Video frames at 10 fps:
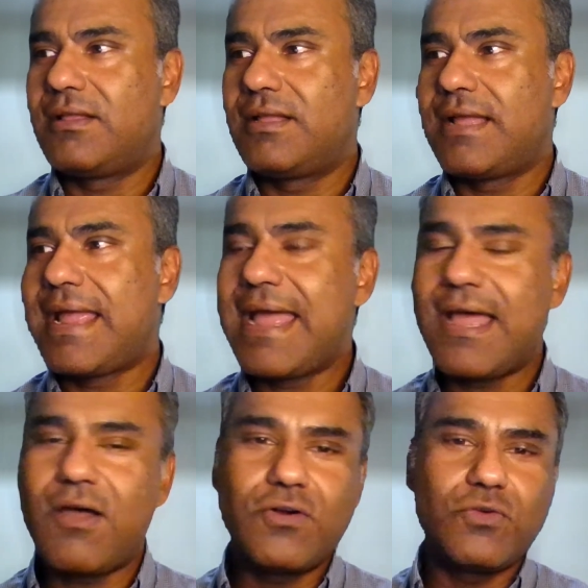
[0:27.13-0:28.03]

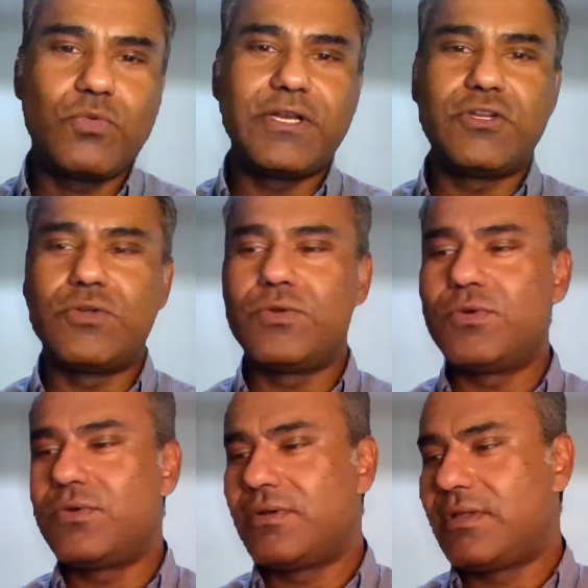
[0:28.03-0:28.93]
how do we
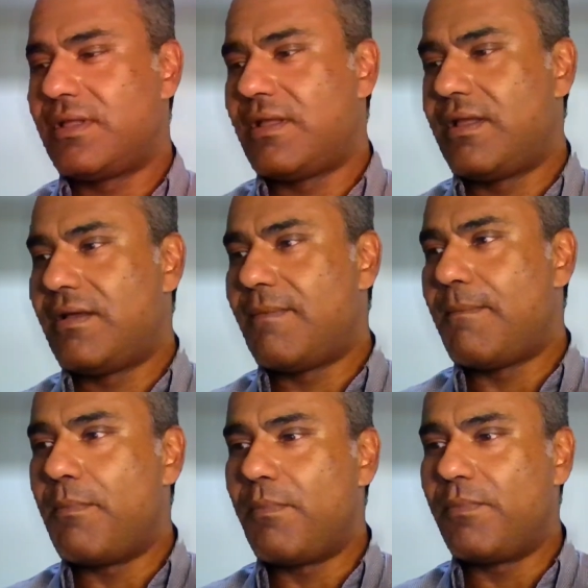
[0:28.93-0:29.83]
do
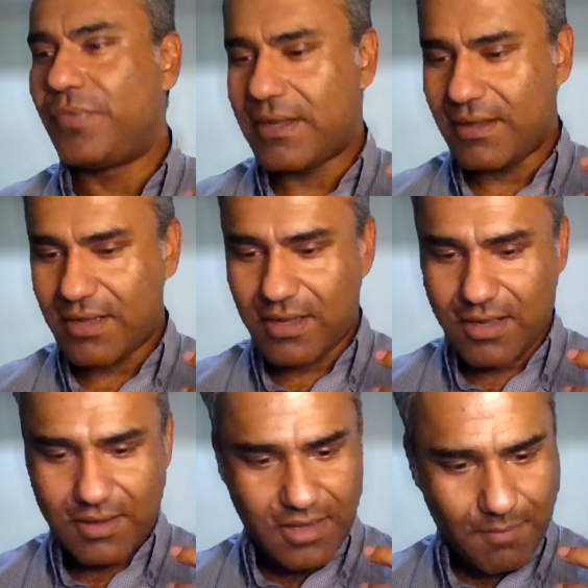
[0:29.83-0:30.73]

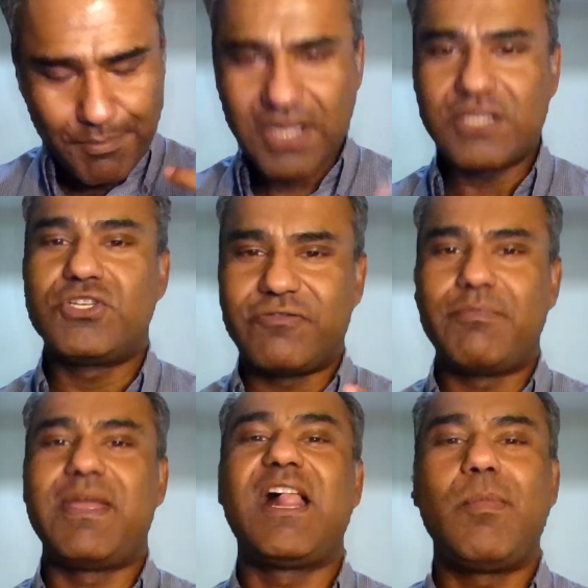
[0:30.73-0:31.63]
a bunch of
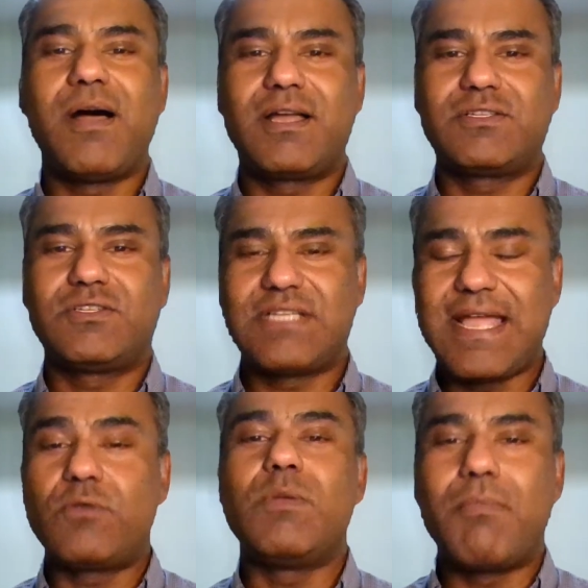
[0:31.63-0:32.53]
mailboxes
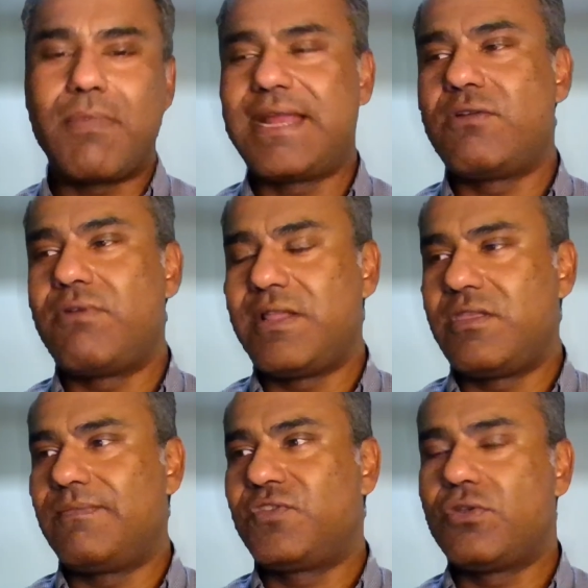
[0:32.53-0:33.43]
how do we migrate
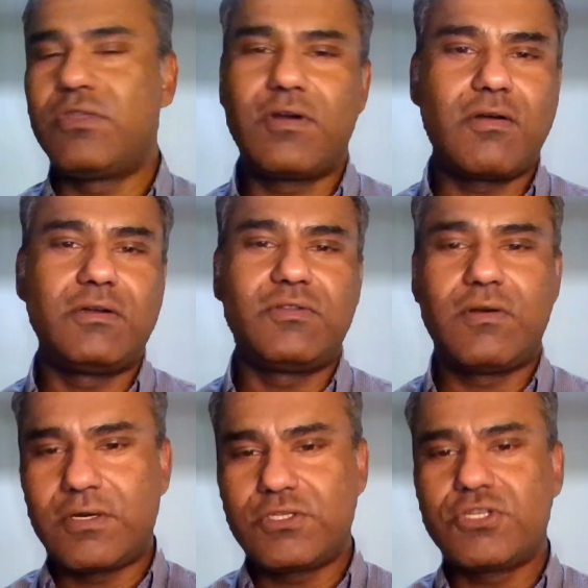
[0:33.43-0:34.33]
them so there are
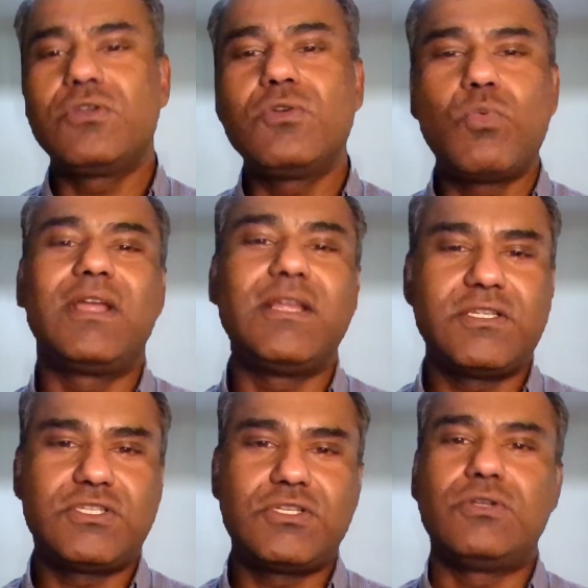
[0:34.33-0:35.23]
there are two
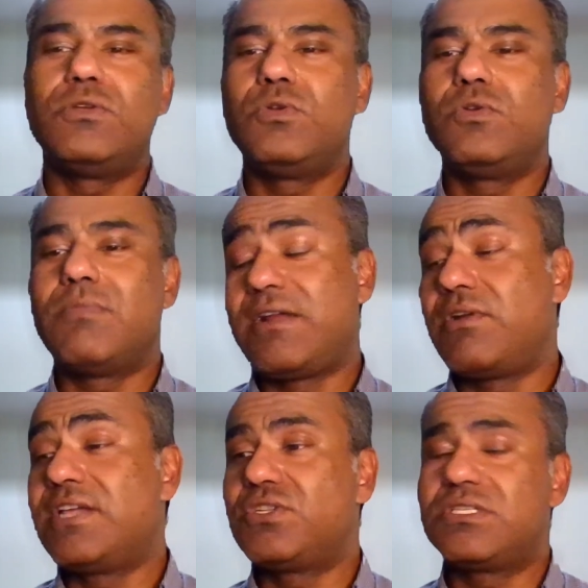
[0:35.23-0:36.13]
ways to do
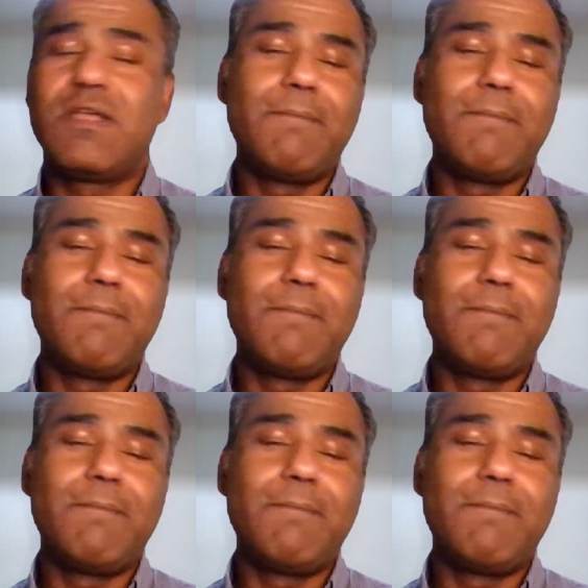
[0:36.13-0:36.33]
migrations